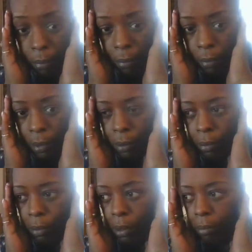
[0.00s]
nut,
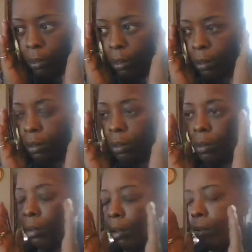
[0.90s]
nutmeg.
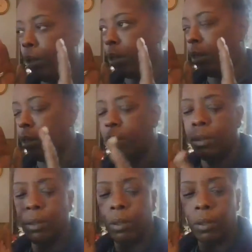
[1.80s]
Oh my
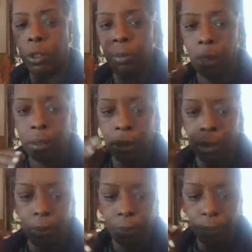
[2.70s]
God. Too much.
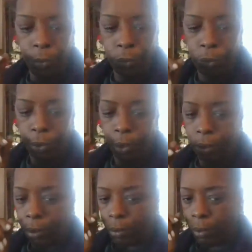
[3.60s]
Um,
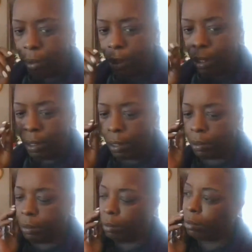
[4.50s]
what do you call
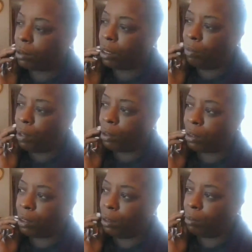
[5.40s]
that stuff I just